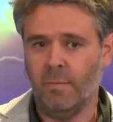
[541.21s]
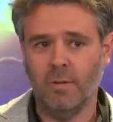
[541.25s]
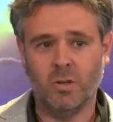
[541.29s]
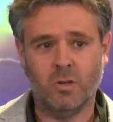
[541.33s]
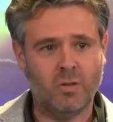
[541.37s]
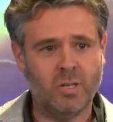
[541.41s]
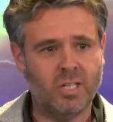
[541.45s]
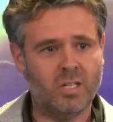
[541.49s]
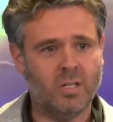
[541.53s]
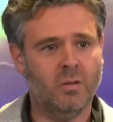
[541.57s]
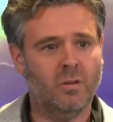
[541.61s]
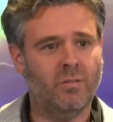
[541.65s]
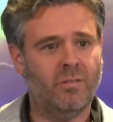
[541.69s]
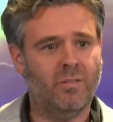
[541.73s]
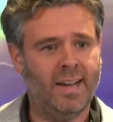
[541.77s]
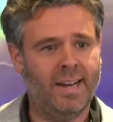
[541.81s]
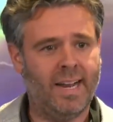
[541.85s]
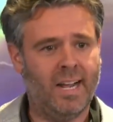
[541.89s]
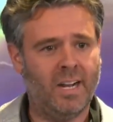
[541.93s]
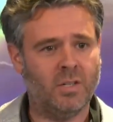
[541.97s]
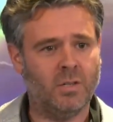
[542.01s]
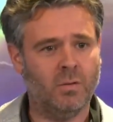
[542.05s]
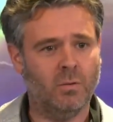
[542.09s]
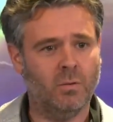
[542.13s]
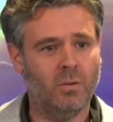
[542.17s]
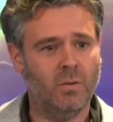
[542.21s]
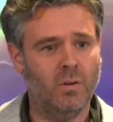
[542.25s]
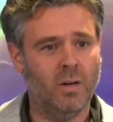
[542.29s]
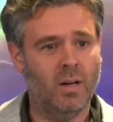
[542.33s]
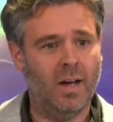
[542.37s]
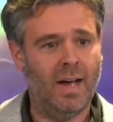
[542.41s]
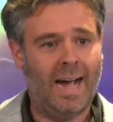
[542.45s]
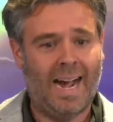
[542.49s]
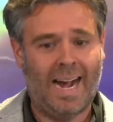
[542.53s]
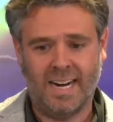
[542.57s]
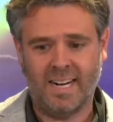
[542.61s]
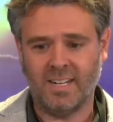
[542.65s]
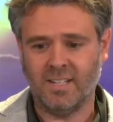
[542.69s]
from the traditional financial
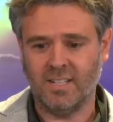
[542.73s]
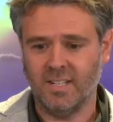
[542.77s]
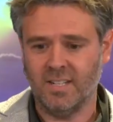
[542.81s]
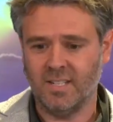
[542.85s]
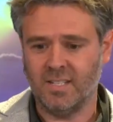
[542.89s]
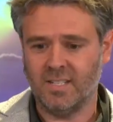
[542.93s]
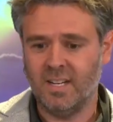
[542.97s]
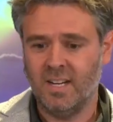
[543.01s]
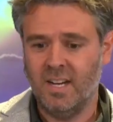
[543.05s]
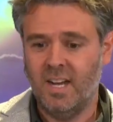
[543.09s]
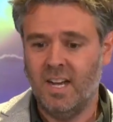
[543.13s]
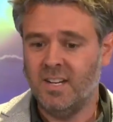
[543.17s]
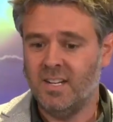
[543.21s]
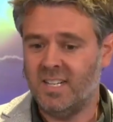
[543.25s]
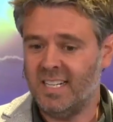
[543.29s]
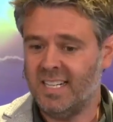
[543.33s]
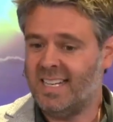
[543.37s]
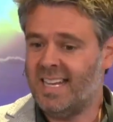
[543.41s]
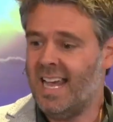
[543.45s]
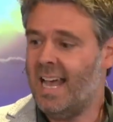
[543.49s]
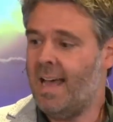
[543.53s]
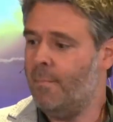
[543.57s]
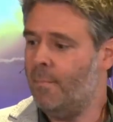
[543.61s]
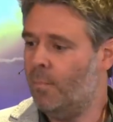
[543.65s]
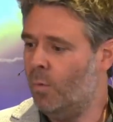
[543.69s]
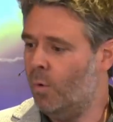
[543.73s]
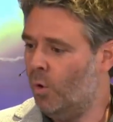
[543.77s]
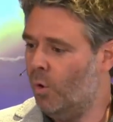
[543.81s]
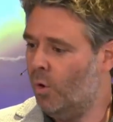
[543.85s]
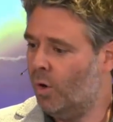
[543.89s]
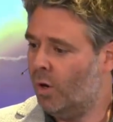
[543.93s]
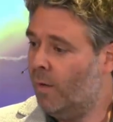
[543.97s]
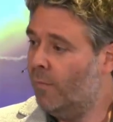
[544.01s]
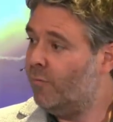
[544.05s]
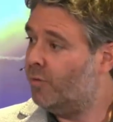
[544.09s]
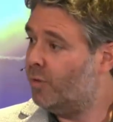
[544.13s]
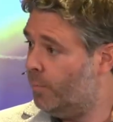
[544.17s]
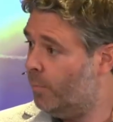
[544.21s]
actors to get
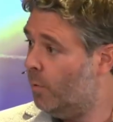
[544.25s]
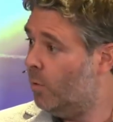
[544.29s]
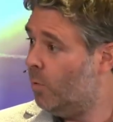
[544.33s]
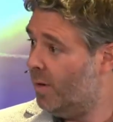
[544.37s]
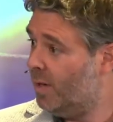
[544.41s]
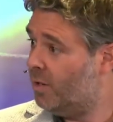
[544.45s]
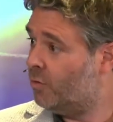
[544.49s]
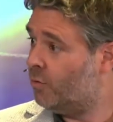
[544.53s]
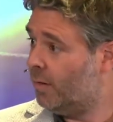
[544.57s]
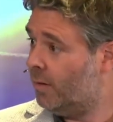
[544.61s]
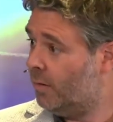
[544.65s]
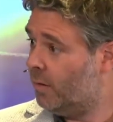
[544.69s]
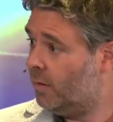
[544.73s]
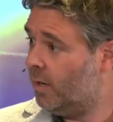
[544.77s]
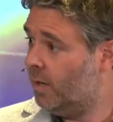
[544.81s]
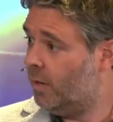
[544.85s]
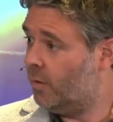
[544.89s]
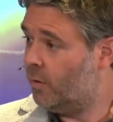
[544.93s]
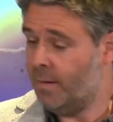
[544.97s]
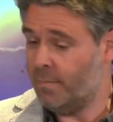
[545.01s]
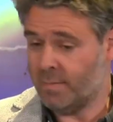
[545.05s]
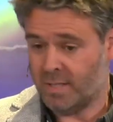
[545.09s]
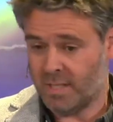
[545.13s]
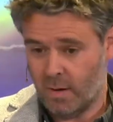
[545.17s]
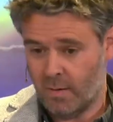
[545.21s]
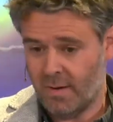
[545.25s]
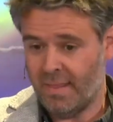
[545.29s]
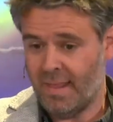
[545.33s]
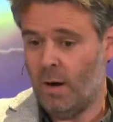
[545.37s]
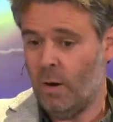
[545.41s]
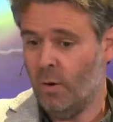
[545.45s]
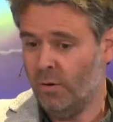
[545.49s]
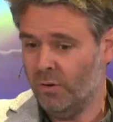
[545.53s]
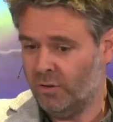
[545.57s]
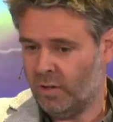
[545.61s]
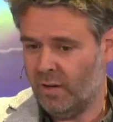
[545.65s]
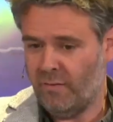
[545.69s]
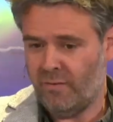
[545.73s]
more comfortable with crypto. And
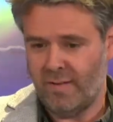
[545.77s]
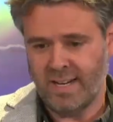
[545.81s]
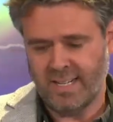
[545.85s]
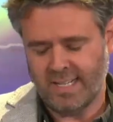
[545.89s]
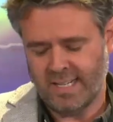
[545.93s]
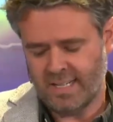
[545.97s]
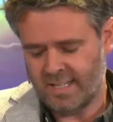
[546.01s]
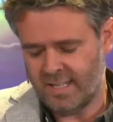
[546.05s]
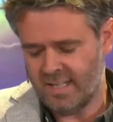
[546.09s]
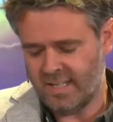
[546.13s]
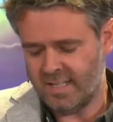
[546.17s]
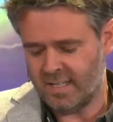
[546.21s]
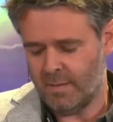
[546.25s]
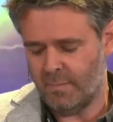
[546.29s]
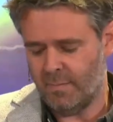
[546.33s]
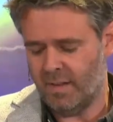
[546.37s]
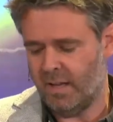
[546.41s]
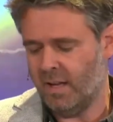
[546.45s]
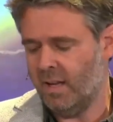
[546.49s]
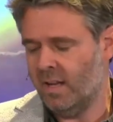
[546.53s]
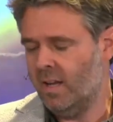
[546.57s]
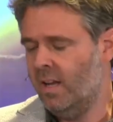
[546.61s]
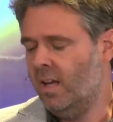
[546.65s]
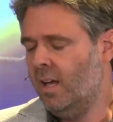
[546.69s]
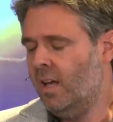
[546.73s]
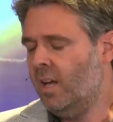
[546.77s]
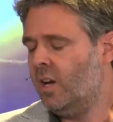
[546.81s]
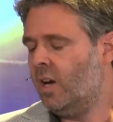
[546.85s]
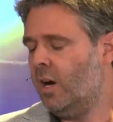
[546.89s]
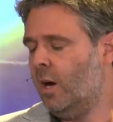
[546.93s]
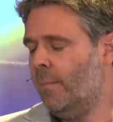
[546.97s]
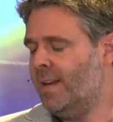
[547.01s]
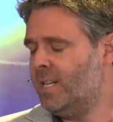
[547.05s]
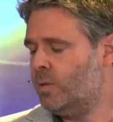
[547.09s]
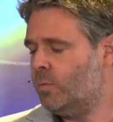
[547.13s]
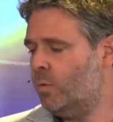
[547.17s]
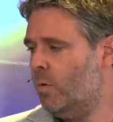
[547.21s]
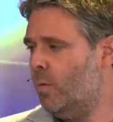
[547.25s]
that also feeds into some of the
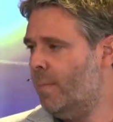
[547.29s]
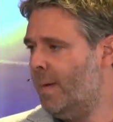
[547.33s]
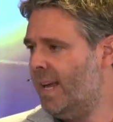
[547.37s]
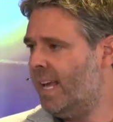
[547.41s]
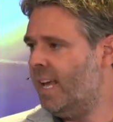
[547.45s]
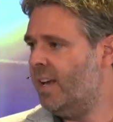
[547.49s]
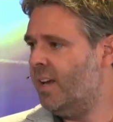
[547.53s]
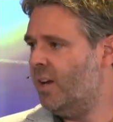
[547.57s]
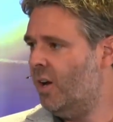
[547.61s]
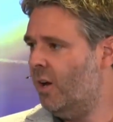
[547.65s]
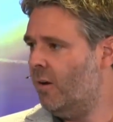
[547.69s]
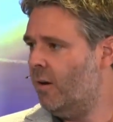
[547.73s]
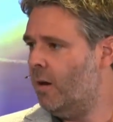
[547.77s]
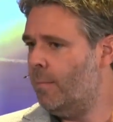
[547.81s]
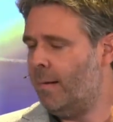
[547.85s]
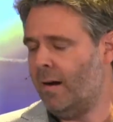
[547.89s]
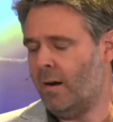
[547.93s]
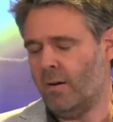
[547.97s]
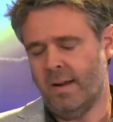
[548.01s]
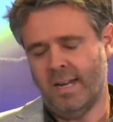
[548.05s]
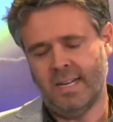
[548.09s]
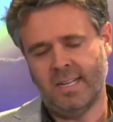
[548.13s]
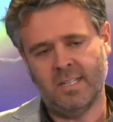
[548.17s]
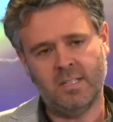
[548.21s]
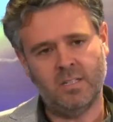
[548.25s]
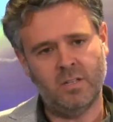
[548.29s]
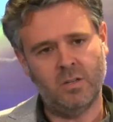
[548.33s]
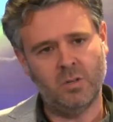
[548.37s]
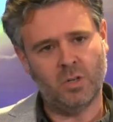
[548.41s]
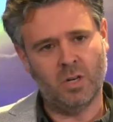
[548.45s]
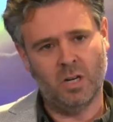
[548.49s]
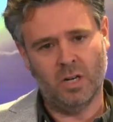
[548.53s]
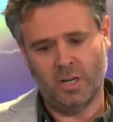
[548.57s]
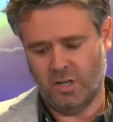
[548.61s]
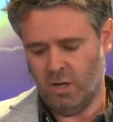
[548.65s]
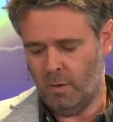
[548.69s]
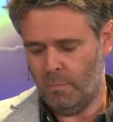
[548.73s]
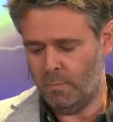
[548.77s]
comments we were making earlier about
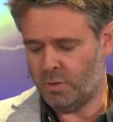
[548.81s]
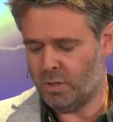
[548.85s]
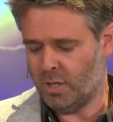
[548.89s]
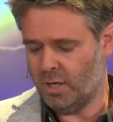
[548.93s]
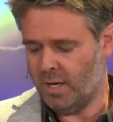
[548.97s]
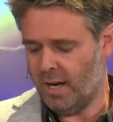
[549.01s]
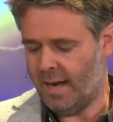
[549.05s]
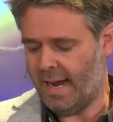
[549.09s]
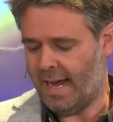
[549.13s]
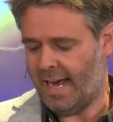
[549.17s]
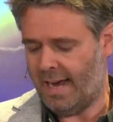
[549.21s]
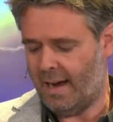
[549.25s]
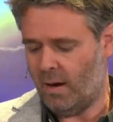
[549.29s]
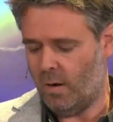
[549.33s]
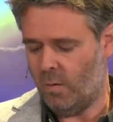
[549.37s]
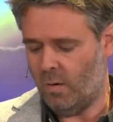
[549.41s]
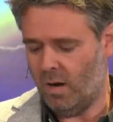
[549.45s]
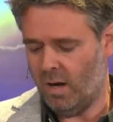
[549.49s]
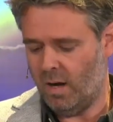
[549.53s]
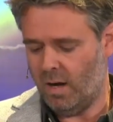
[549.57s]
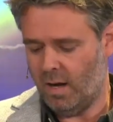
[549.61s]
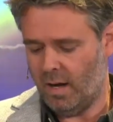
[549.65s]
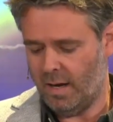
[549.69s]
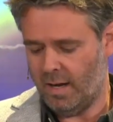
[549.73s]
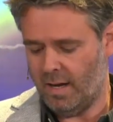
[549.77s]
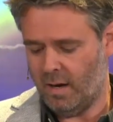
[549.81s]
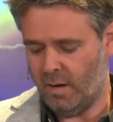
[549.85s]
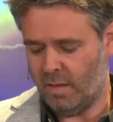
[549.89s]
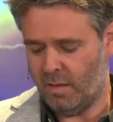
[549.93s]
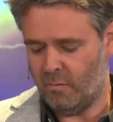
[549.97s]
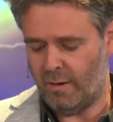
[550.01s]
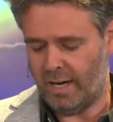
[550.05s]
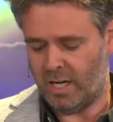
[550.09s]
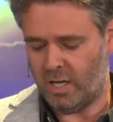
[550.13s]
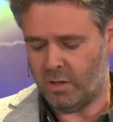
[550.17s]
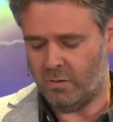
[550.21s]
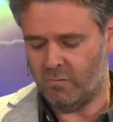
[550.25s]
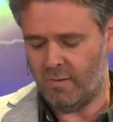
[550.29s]
institutional adoption and how
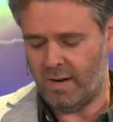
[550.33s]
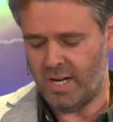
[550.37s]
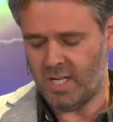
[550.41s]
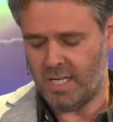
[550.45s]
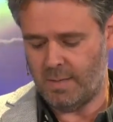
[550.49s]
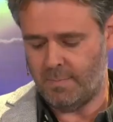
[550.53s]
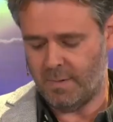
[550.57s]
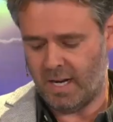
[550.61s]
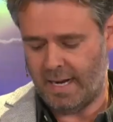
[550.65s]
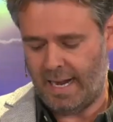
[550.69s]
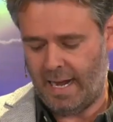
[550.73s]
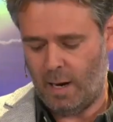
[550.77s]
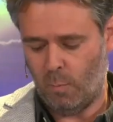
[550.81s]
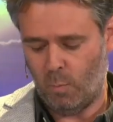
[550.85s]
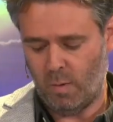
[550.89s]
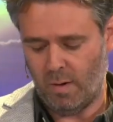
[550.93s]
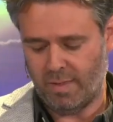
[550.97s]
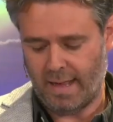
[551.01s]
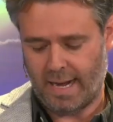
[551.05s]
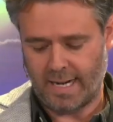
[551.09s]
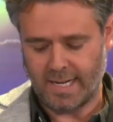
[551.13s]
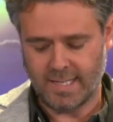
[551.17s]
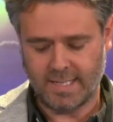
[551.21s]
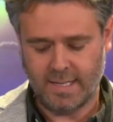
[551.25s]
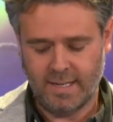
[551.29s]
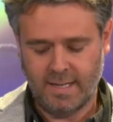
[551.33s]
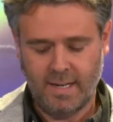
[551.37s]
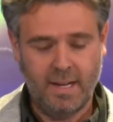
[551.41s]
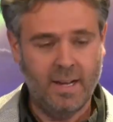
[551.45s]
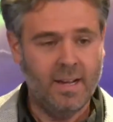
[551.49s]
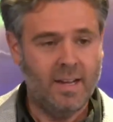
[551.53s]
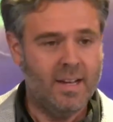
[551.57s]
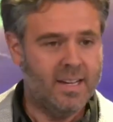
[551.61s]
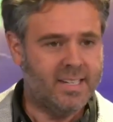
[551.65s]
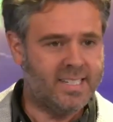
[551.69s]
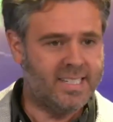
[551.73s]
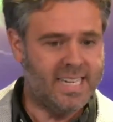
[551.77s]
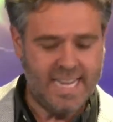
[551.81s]
the regulatory regime can help with that.
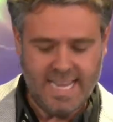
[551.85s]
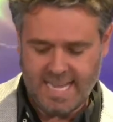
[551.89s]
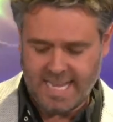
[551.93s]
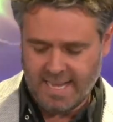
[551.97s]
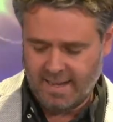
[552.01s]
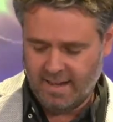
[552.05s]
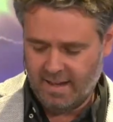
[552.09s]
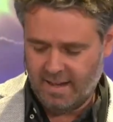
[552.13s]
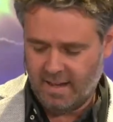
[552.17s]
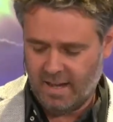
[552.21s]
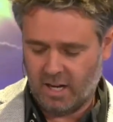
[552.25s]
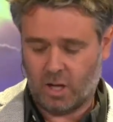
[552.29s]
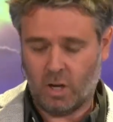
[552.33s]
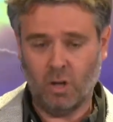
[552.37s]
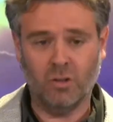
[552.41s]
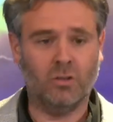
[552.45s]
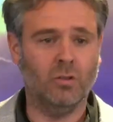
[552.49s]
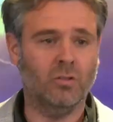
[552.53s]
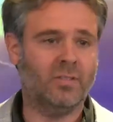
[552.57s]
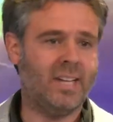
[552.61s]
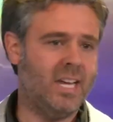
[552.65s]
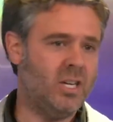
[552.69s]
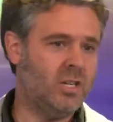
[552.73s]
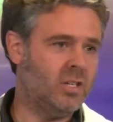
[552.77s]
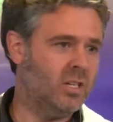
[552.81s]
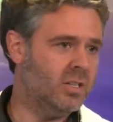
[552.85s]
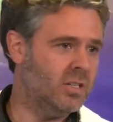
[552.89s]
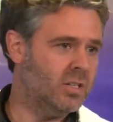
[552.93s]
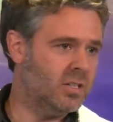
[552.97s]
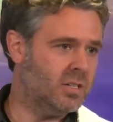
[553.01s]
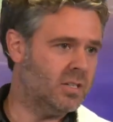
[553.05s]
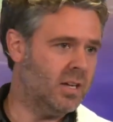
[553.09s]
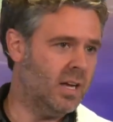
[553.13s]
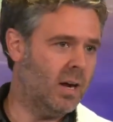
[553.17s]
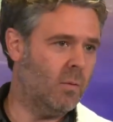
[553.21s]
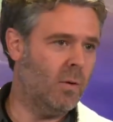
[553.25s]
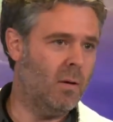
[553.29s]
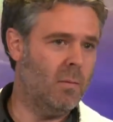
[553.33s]
C,
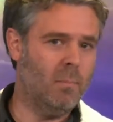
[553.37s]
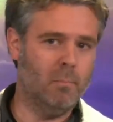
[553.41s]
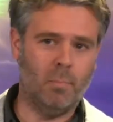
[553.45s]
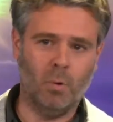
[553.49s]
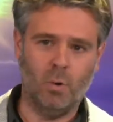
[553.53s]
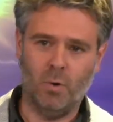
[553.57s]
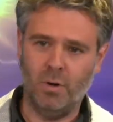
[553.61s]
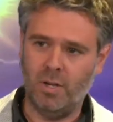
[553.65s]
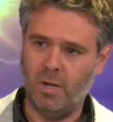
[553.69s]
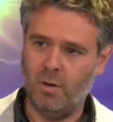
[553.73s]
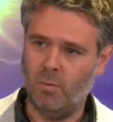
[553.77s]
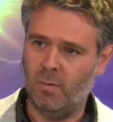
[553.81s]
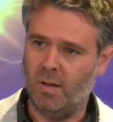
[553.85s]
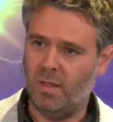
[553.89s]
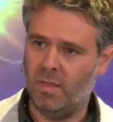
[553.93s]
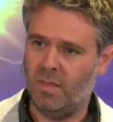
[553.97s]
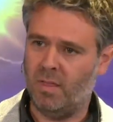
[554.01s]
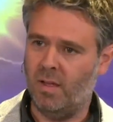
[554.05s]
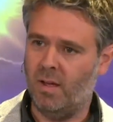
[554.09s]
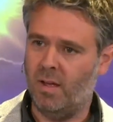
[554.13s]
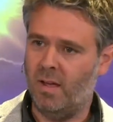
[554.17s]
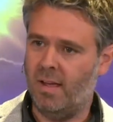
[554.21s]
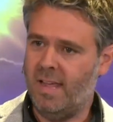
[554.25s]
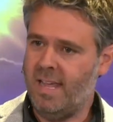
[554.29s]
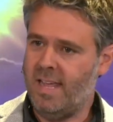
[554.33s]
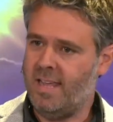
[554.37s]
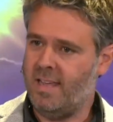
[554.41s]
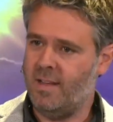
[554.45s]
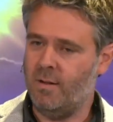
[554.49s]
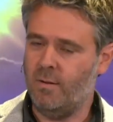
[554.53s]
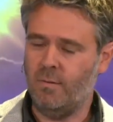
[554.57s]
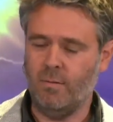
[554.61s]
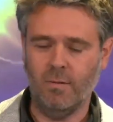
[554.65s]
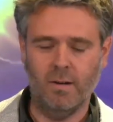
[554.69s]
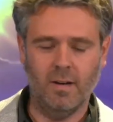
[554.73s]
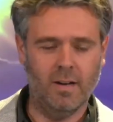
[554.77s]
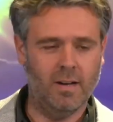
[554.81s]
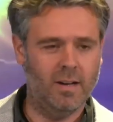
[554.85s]
consultations. I won't bore you with
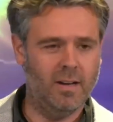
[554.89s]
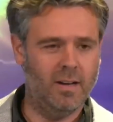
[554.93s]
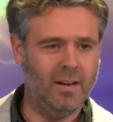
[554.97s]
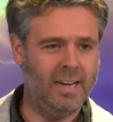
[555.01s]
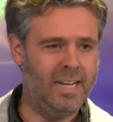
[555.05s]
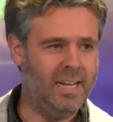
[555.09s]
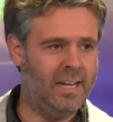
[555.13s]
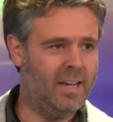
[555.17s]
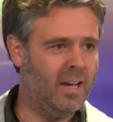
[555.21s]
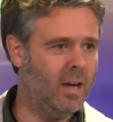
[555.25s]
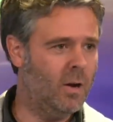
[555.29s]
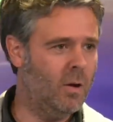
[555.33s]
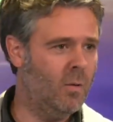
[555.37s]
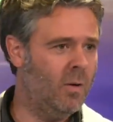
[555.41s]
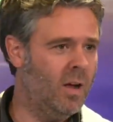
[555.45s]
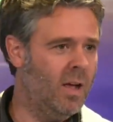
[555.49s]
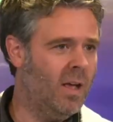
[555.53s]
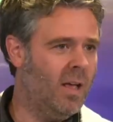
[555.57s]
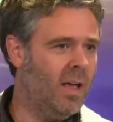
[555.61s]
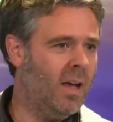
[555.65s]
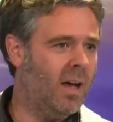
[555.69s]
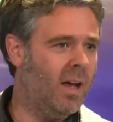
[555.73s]
EU lingo.